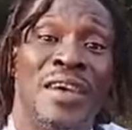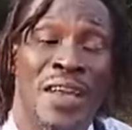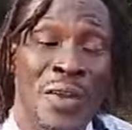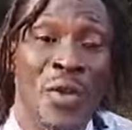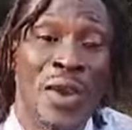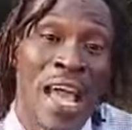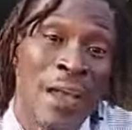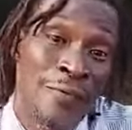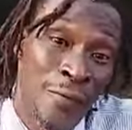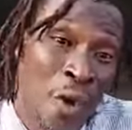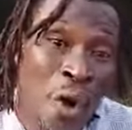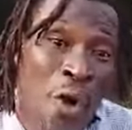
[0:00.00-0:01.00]
you know,
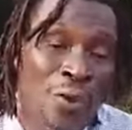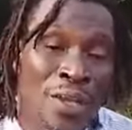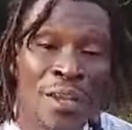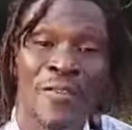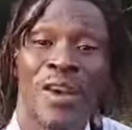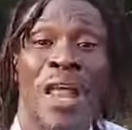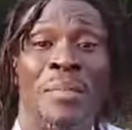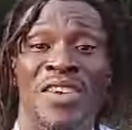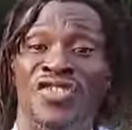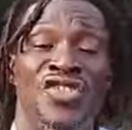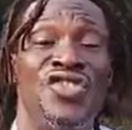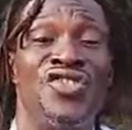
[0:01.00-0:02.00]
life going in a regular
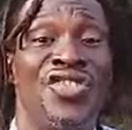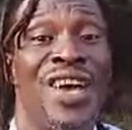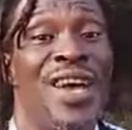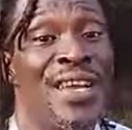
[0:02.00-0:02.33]
basis,